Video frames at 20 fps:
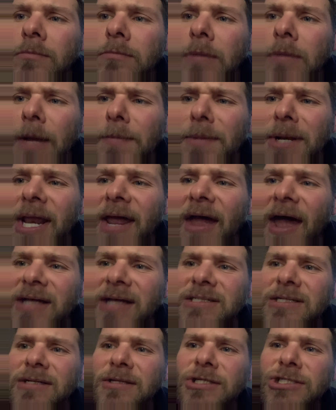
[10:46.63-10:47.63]
I might have
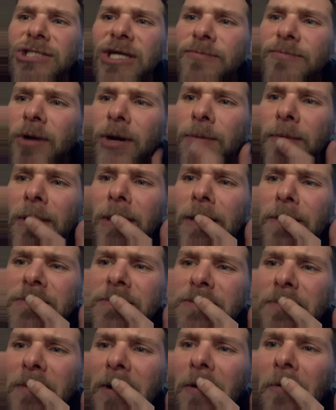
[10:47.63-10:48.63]
accidentally shaved part of my lip
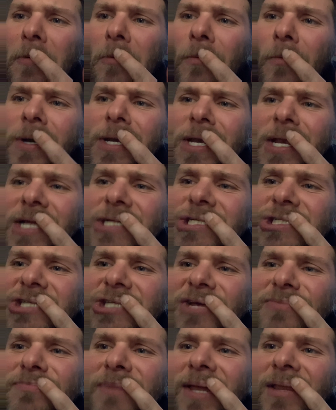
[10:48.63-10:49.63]
somehow. When did I
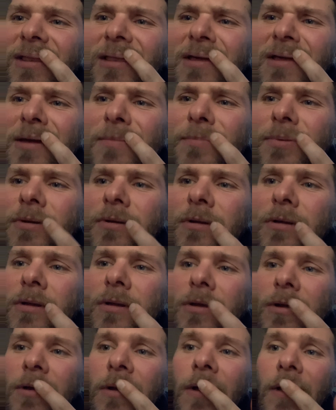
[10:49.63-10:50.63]
shave my lip?
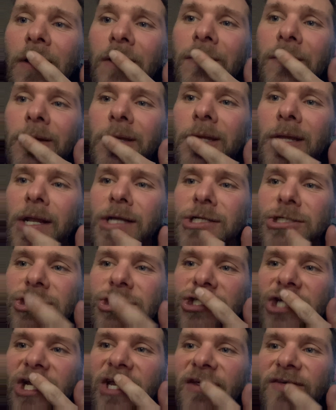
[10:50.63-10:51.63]
Did I
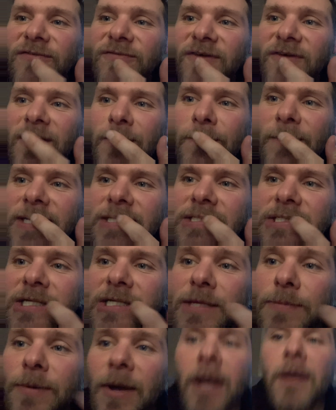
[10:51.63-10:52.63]
shave in my
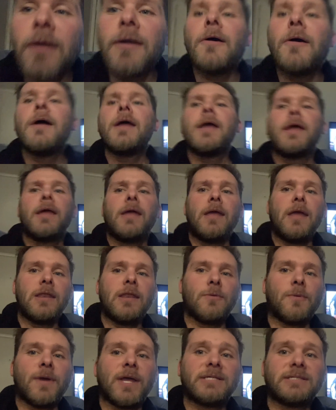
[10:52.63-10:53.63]
sleep? I don't know.
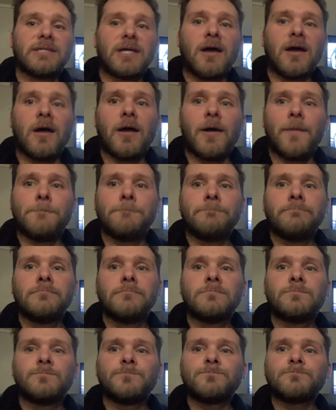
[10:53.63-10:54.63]
Anyways, so
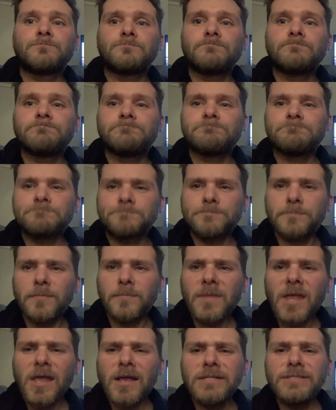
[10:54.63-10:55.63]

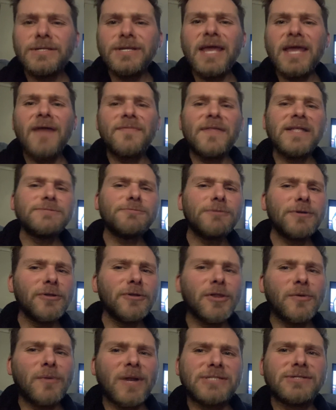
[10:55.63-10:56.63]
yeah, that's
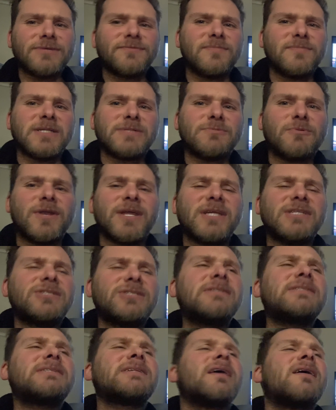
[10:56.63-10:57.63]
really what I took from this one. It's
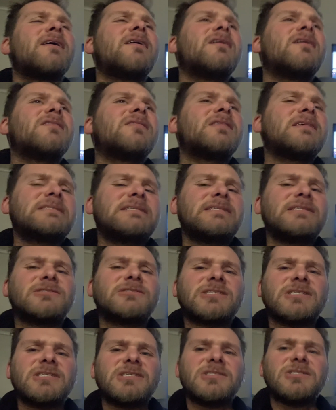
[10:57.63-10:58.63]
just, this
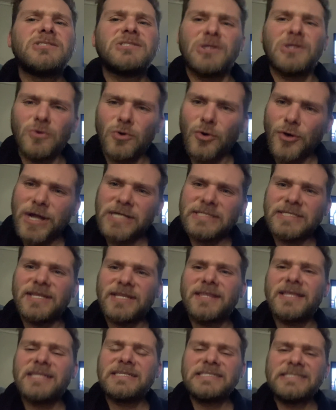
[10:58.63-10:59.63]
is so crazy
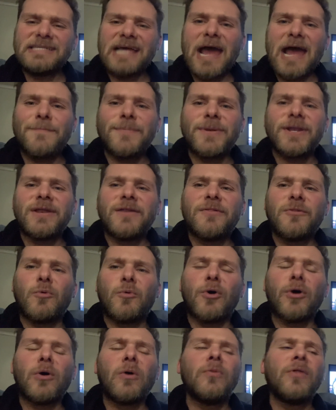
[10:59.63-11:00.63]
that this is happening in the
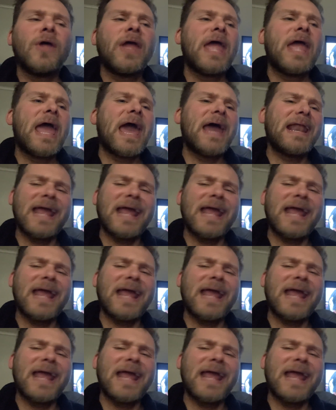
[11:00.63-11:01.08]
world, and I